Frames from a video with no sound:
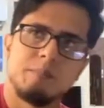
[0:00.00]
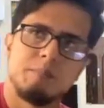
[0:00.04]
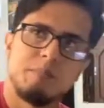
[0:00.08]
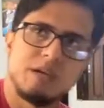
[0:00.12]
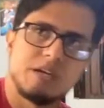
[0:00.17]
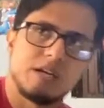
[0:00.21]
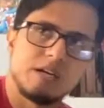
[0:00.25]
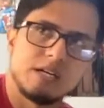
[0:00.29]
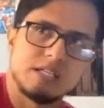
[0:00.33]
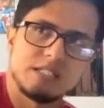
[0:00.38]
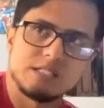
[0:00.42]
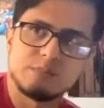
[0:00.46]

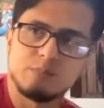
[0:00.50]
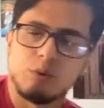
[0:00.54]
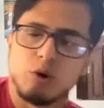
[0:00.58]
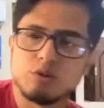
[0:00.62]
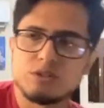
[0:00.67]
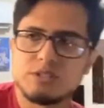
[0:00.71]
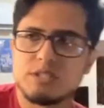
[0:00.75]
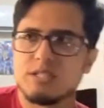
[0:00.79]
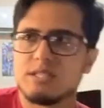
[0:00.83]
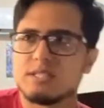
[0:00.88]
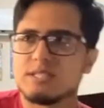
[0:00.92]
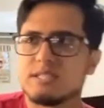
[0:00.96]
Because
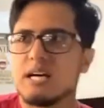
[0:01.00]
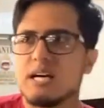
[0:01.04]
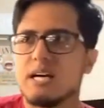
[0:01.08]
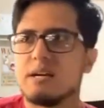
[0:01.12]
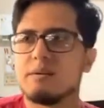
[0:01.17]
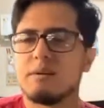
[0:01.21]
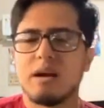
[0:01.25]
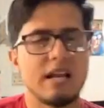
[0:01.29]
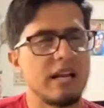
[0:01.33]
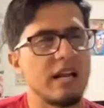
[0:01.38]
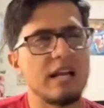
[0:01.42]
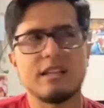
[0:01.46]
most of the
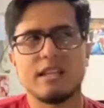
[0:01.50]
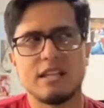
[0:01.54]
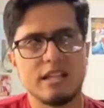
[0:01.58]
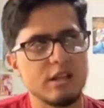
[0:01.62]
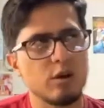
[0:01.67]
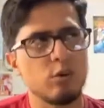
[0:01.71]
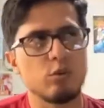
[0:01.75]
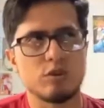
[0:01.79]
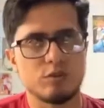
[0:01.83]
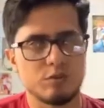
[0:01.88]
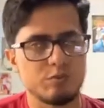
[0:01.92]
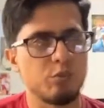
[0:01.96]
time, and I think
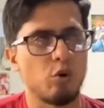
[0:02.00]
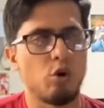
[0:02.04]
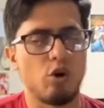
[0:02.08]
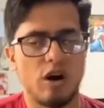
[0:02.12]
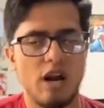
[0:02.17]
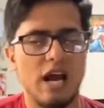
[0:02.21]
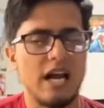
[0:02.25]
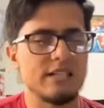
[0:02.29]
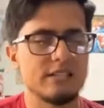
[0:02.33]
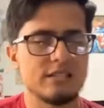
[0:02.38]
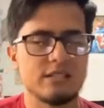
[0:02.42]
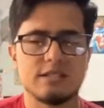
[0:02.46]
there was more
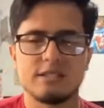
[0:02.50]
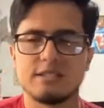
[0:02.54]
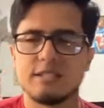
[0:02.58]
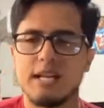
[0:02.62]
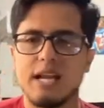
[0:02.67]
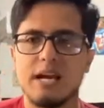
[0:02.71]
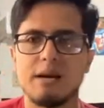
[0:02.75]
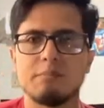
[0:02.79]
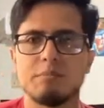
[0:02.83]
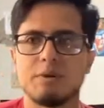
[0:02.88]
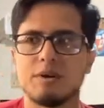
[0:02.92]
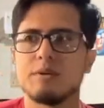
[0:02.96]
answers to
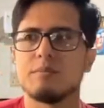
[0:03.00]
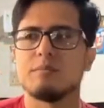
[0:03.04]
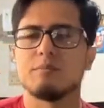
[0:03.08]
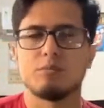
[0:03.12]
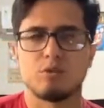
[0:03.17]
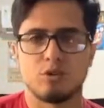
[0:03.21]
that, but